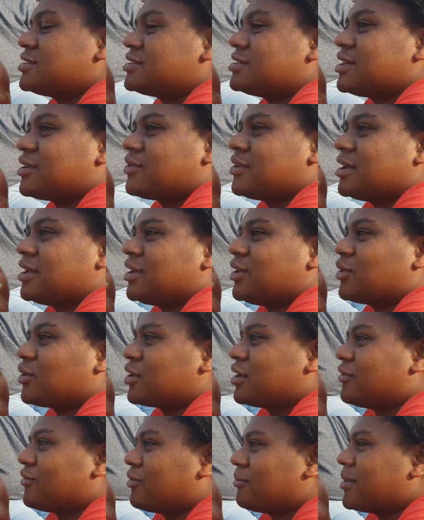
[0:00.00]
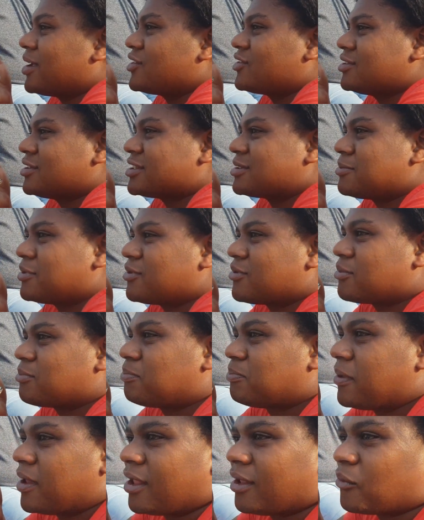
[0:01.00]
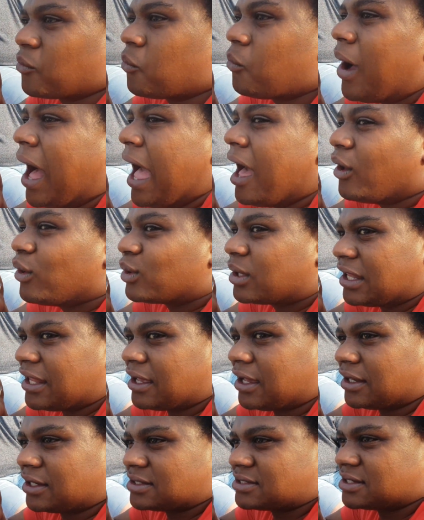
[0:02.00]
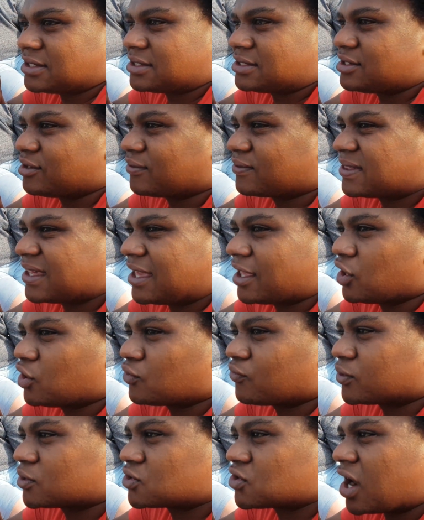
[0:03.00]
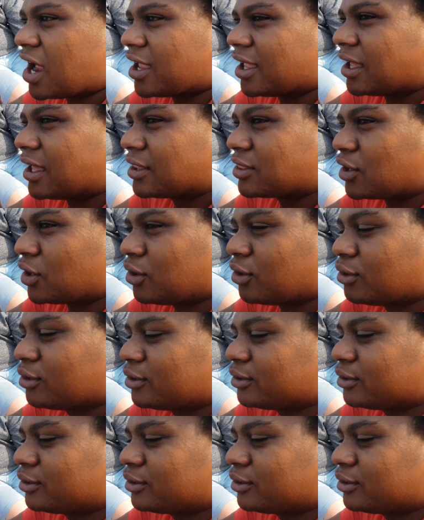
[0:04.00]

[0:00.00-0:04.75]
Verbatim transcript: Siri, your information has been wildly unassistive. Thank you for trying, though.